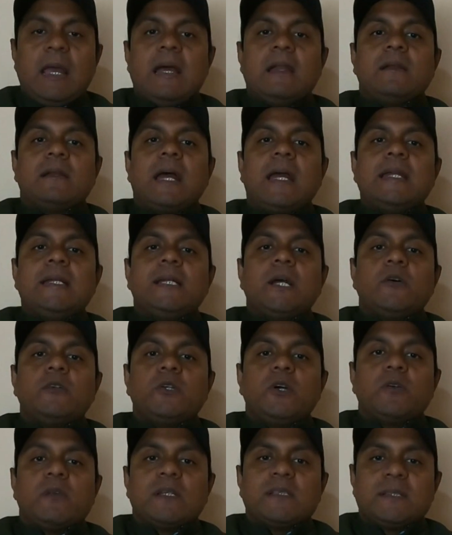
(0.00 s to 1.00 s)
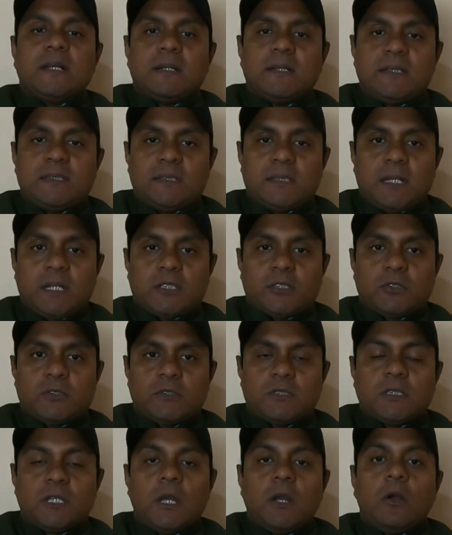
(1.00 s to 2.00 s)
and write down your result
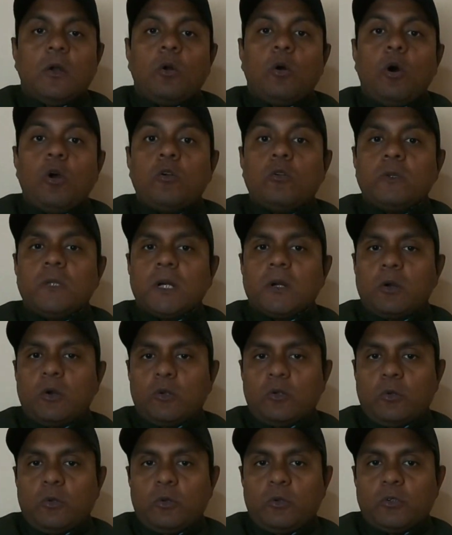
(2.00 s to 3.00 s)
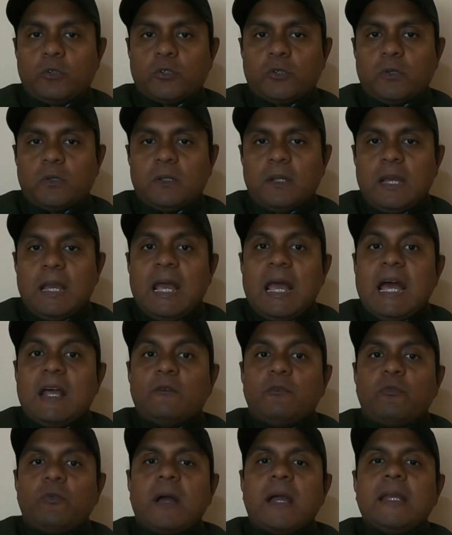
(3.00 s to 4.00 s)
discussions, go to the conclusion
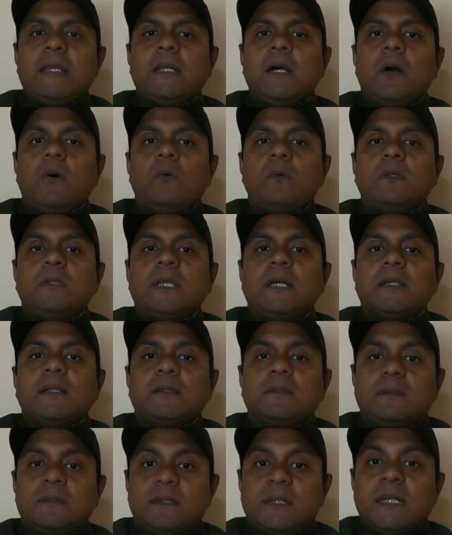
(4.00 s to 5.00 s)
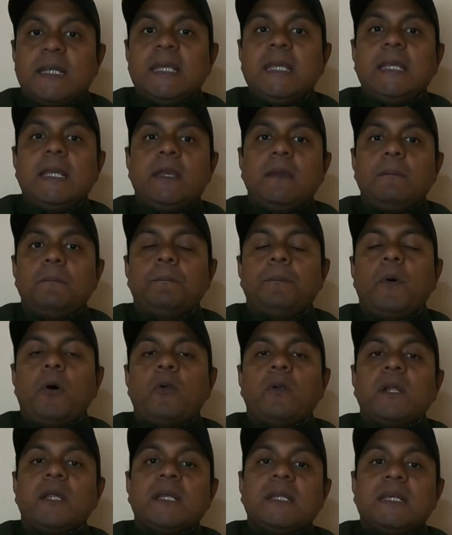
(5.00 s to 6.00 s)
and find out the three
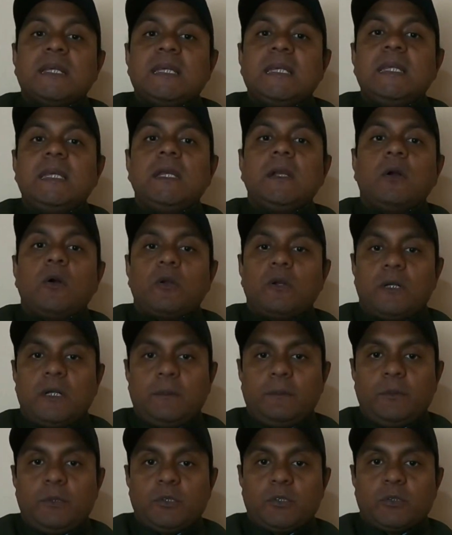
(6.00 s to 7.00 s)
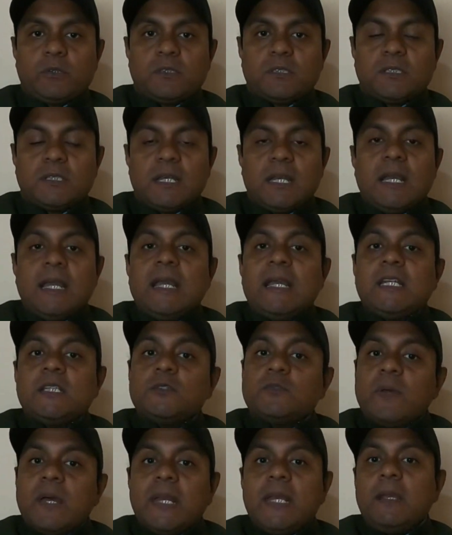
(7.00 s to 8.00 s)
important key contributions. It
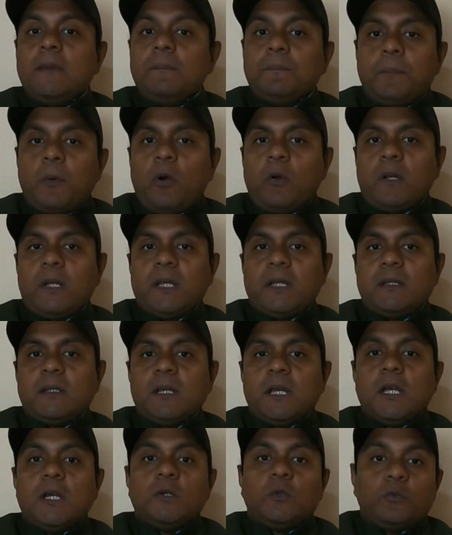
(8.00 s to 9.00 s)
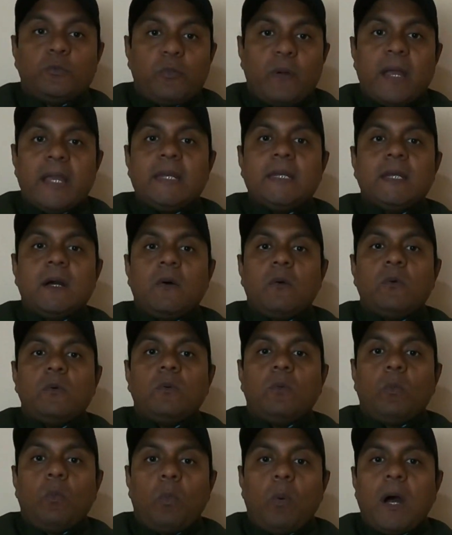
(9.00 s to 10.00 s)
is very important to find out
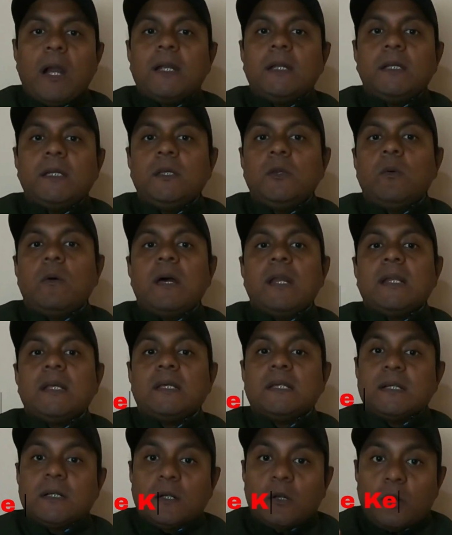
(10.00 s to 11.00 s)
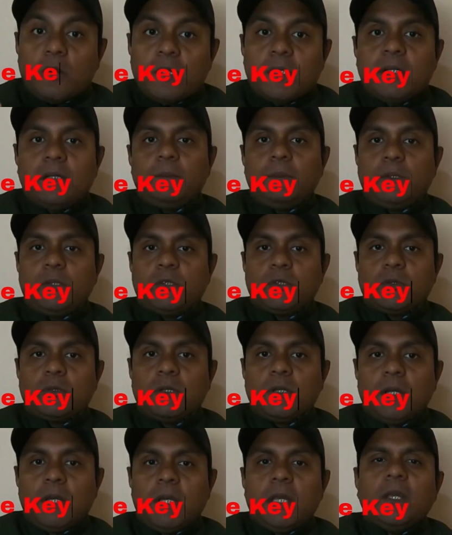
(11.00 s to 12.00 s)
what your
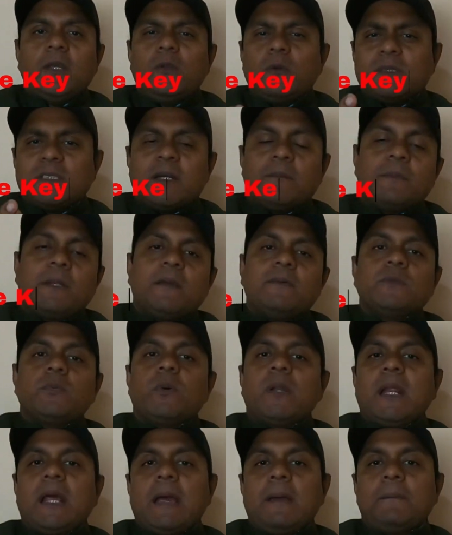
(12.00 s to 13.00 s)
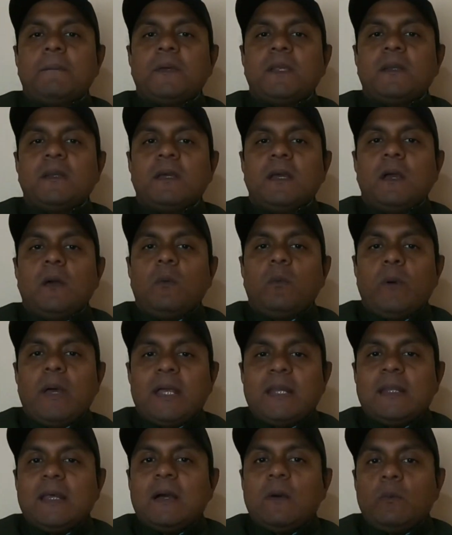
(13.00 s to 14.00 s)
contribution. You know, sometimes what happens
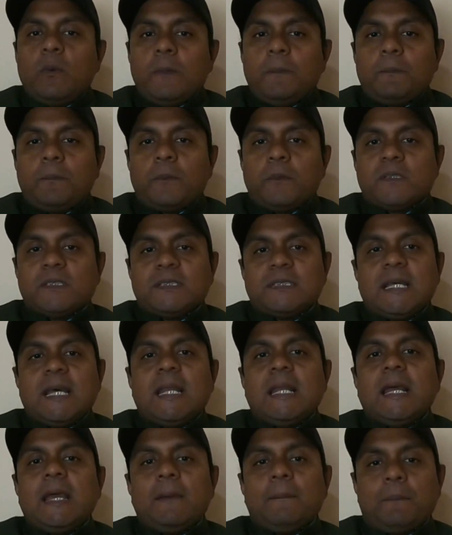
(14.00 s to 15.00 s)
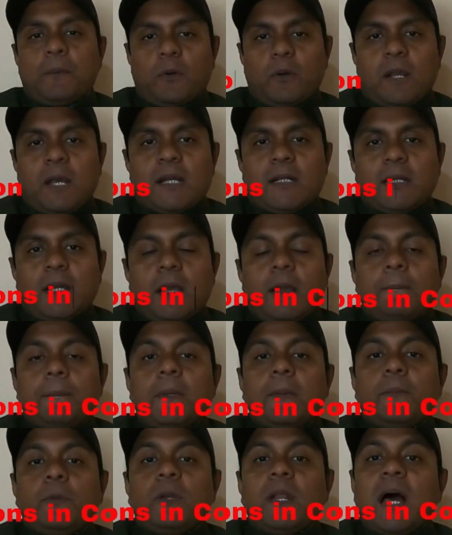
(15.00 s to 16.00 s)
when we sell a product,
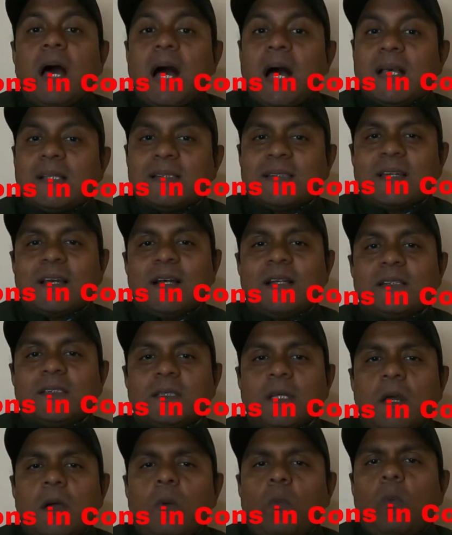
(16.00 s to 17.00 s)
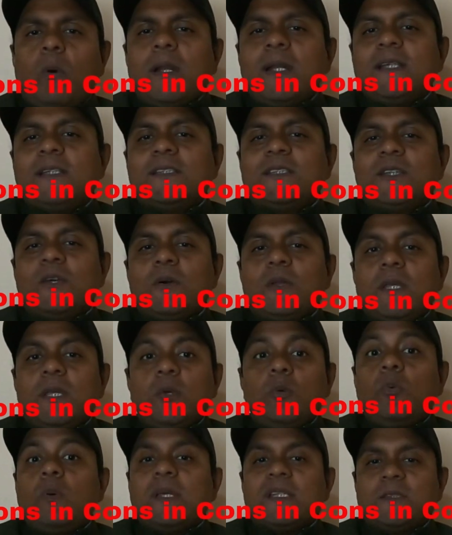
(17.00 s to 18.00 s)
people ask us, what is your
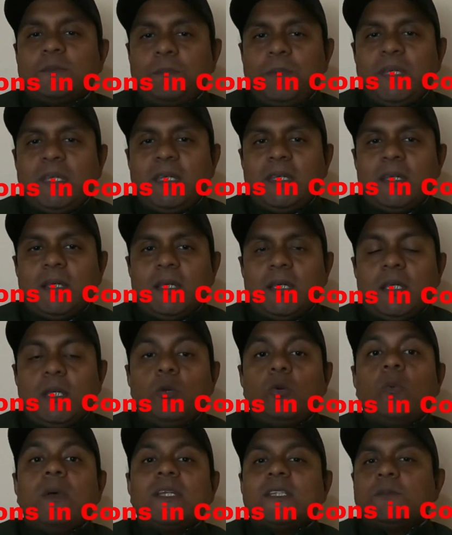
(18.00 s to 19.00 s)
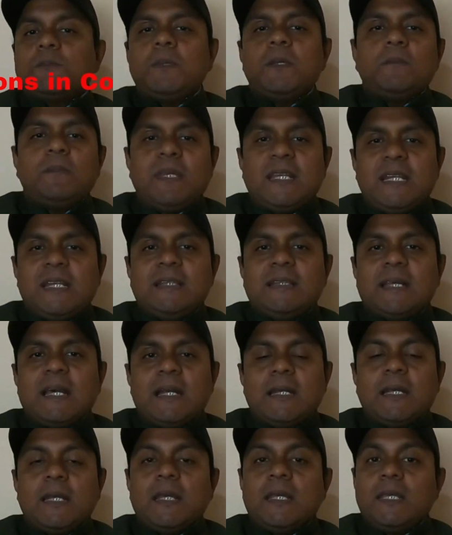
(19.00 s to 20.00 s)
USP? USP meaning
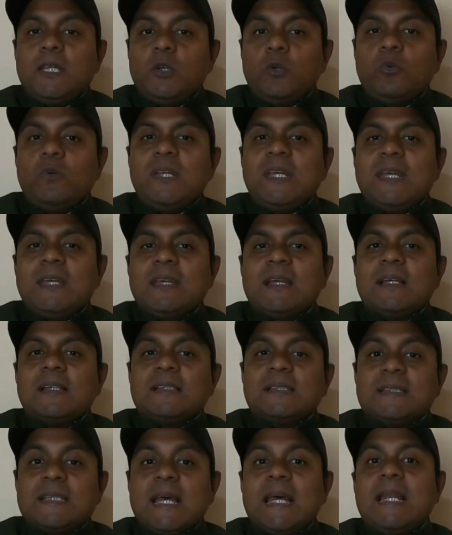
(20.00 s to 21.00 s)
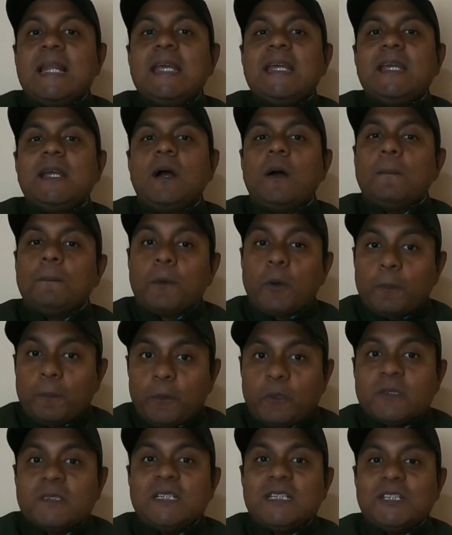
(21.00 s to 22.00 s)
that unique selling
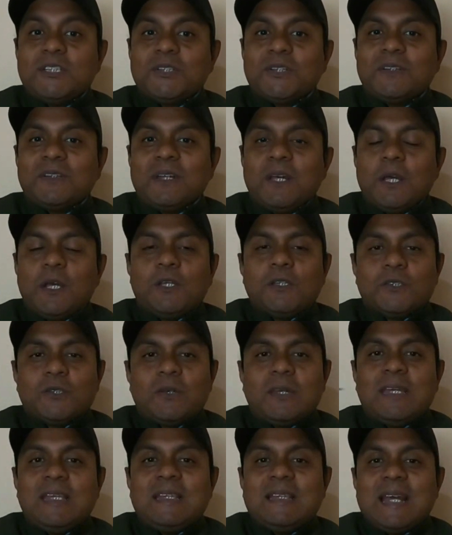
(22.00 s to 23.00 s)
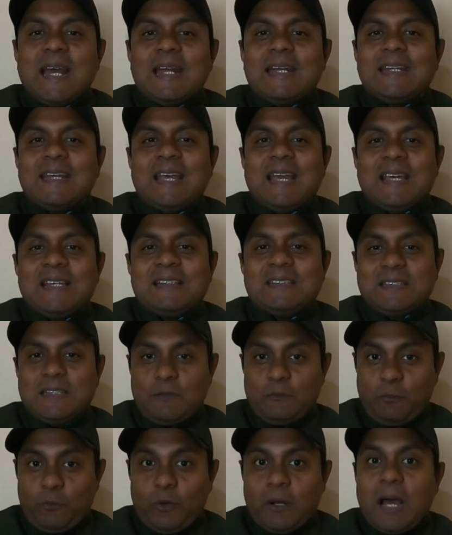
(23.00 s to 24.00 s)
proposition. So in that case,
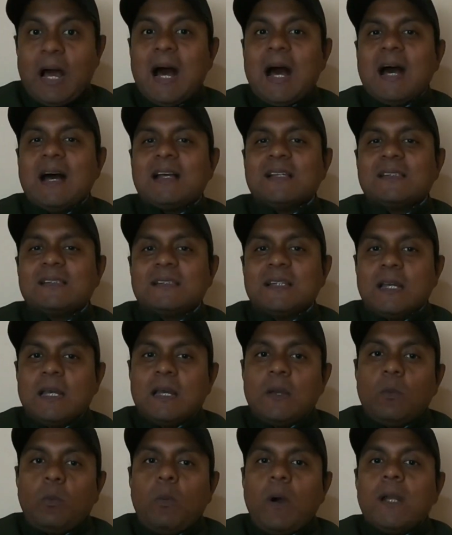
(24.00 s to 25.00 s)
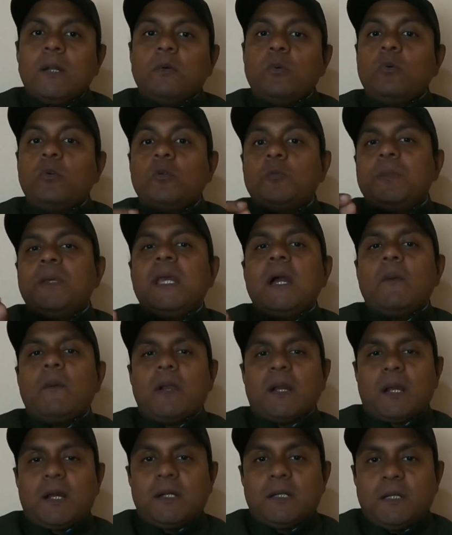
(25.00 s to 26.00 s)
for us, what would be
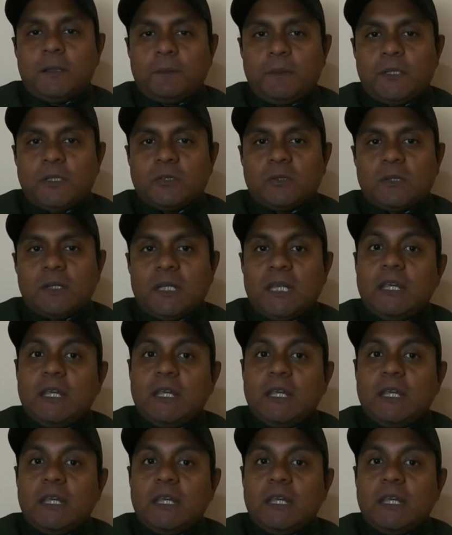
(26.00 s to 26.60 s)
our contribution?